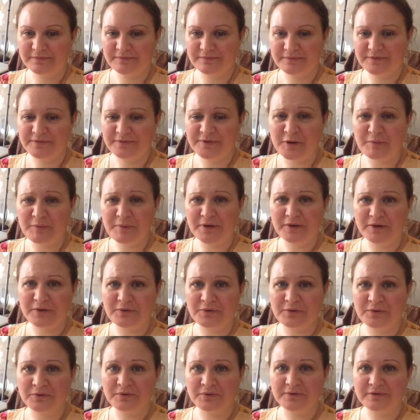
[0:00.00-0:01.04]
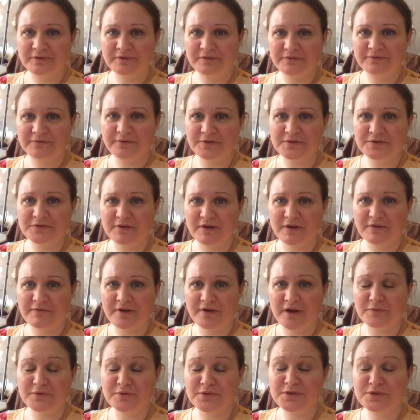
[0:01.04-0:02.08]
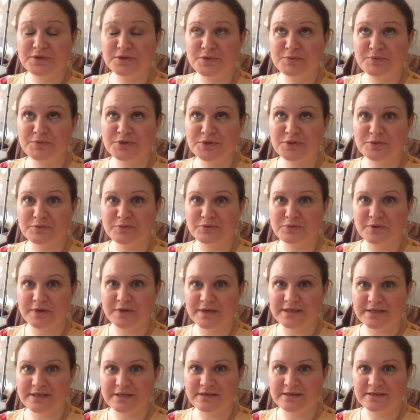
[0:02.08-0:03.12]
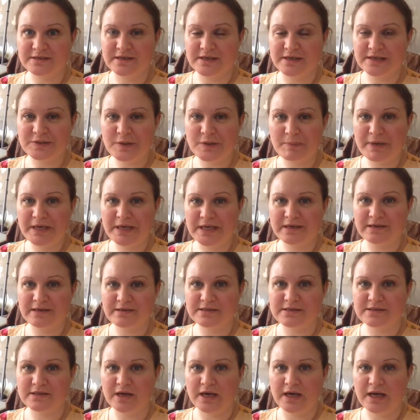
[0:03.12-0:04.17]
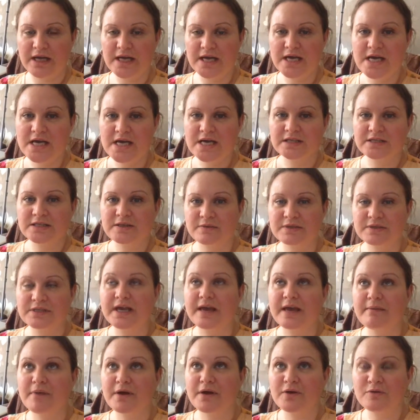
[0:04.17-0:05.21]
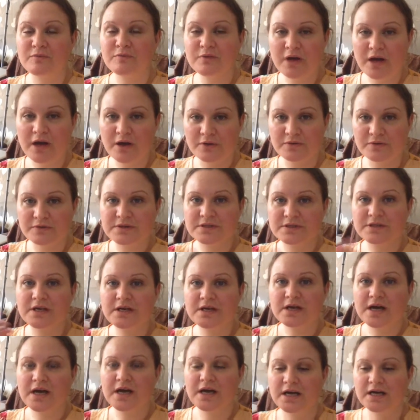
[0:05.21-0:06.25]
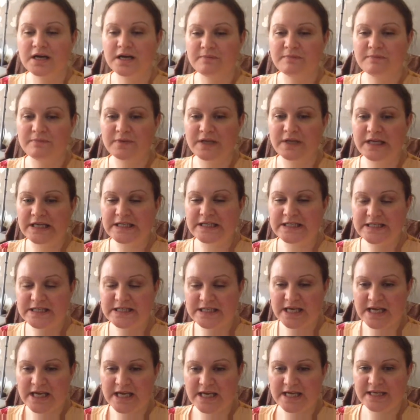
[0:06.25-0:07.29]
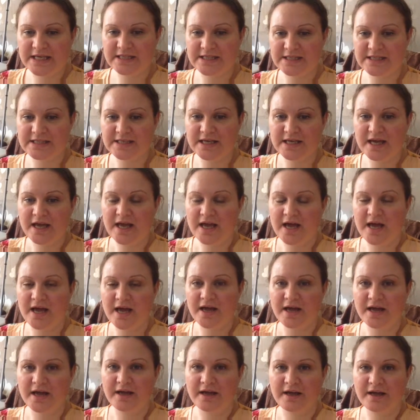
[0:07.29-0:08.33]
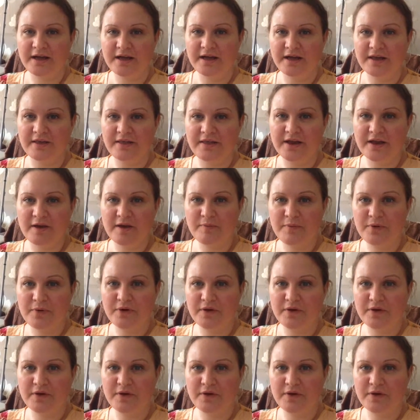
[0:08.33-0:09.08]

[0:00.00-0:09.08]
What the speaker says: film it or photograph it. I was super organised last night, so I made it last night. So it was again my normal oats, the linseeds, then